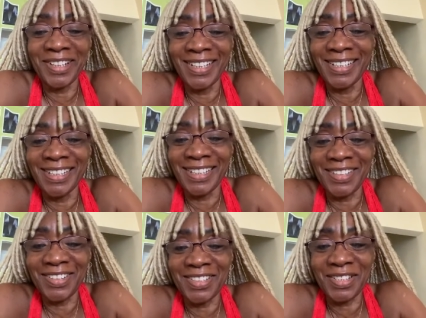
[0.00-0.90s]
as I
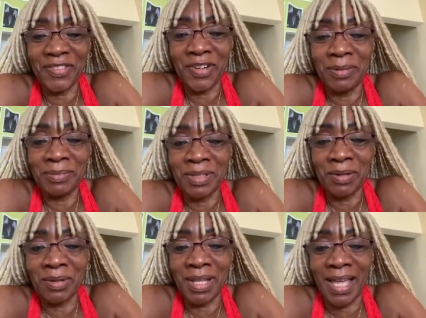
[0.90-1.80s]
was coming
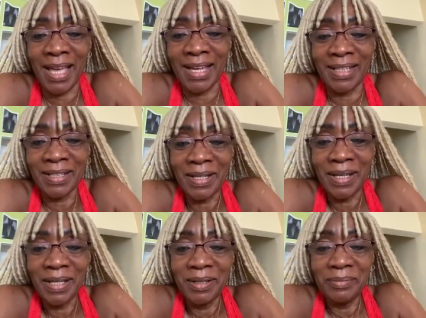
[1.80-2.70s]
from
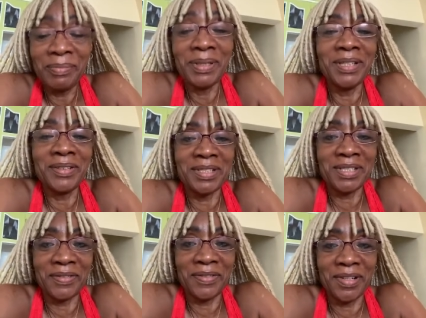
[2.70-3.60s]
down south,
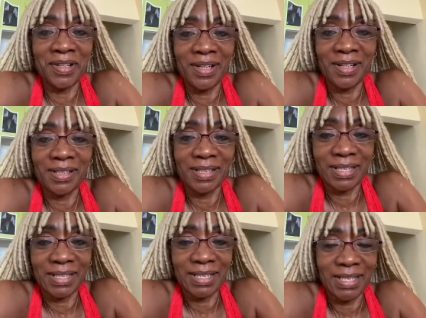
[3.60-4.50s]
which is View
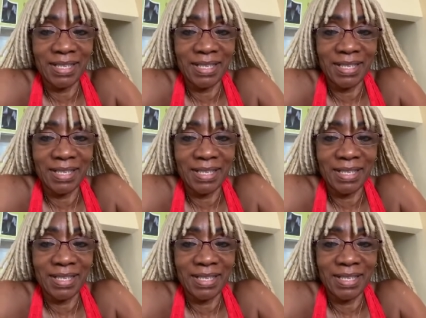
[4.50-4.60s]
Fort.